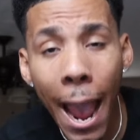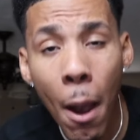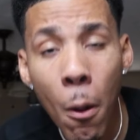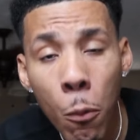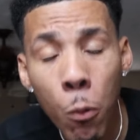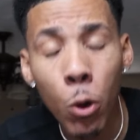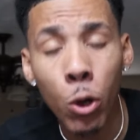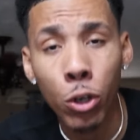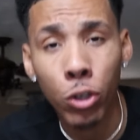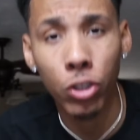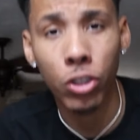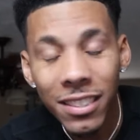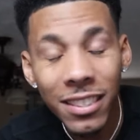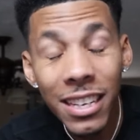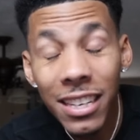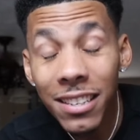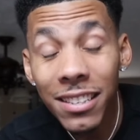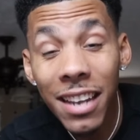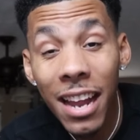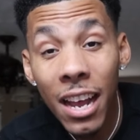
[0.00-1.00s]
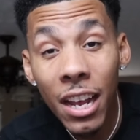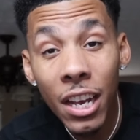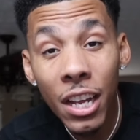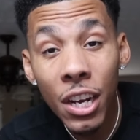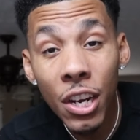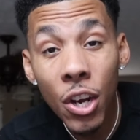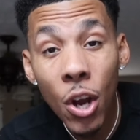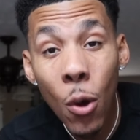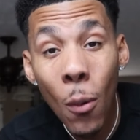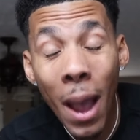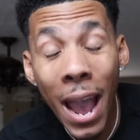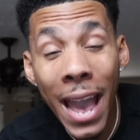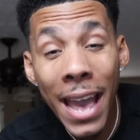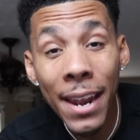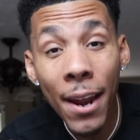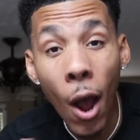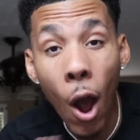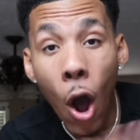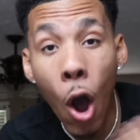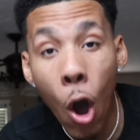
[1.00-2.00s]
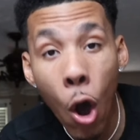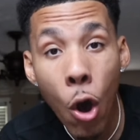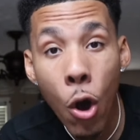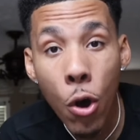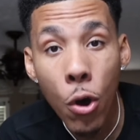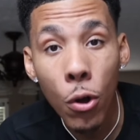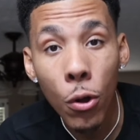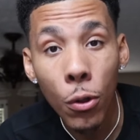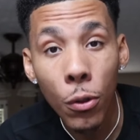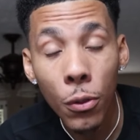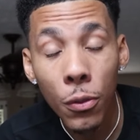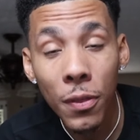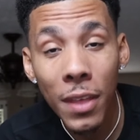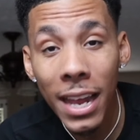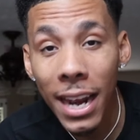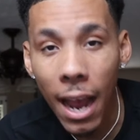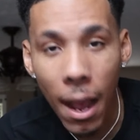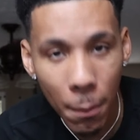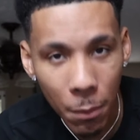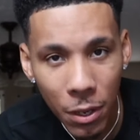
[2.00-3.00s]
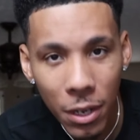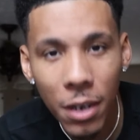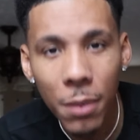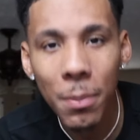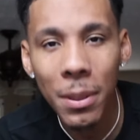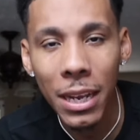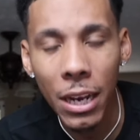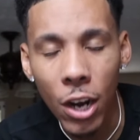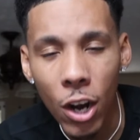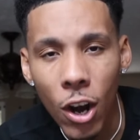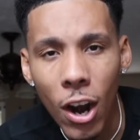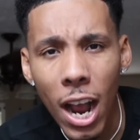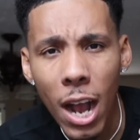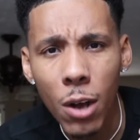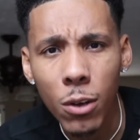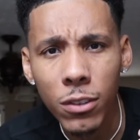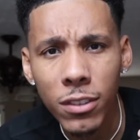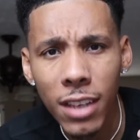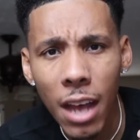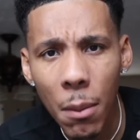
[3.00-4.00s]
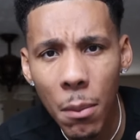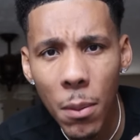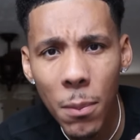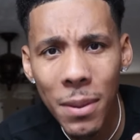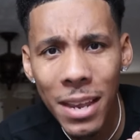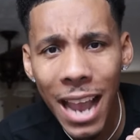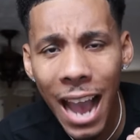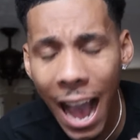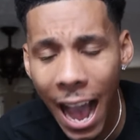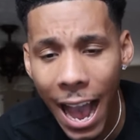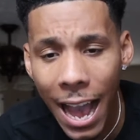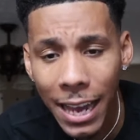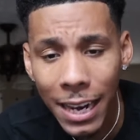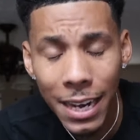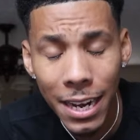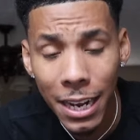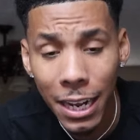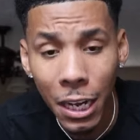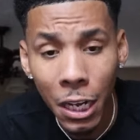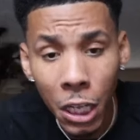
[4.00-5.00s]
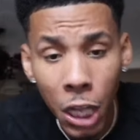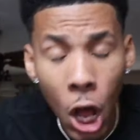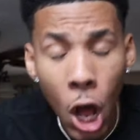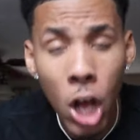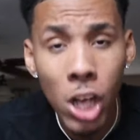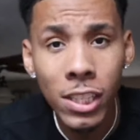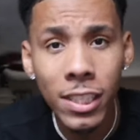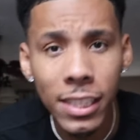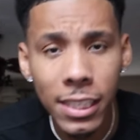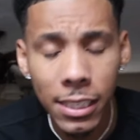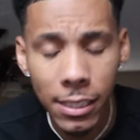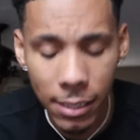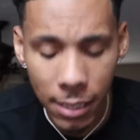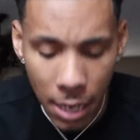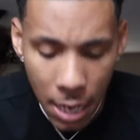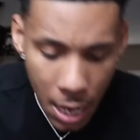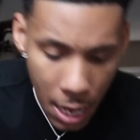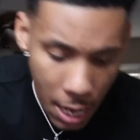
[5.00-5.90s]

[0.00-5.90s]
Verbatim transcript: hours. She's not gonna know at all that I'm gonna be in her house. I'm gonna be hiding in closets,